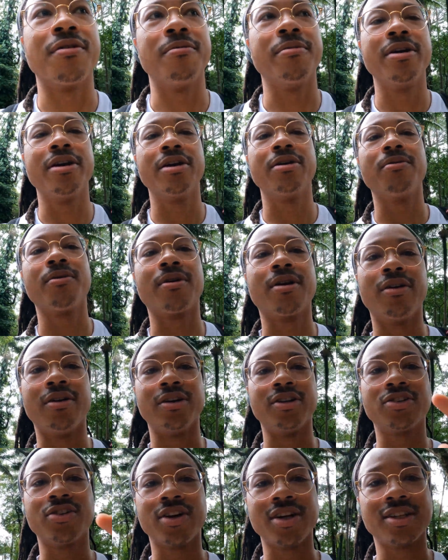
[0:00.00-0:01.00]
from here we're
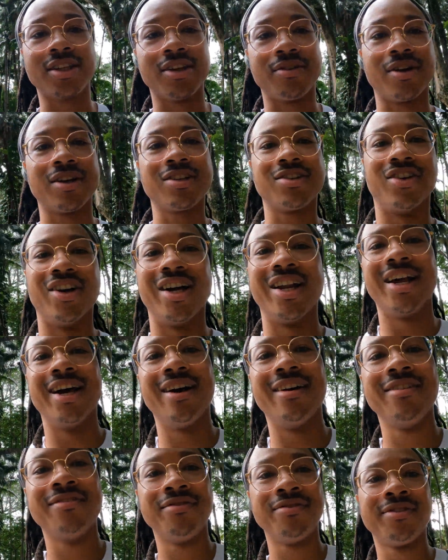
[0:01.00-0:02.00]
going straight to the restaurant
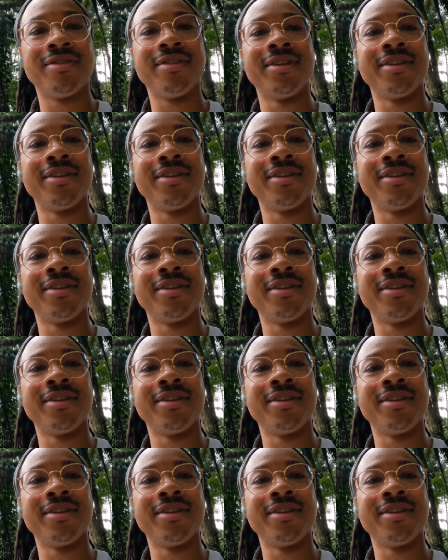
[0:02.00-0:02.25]
now.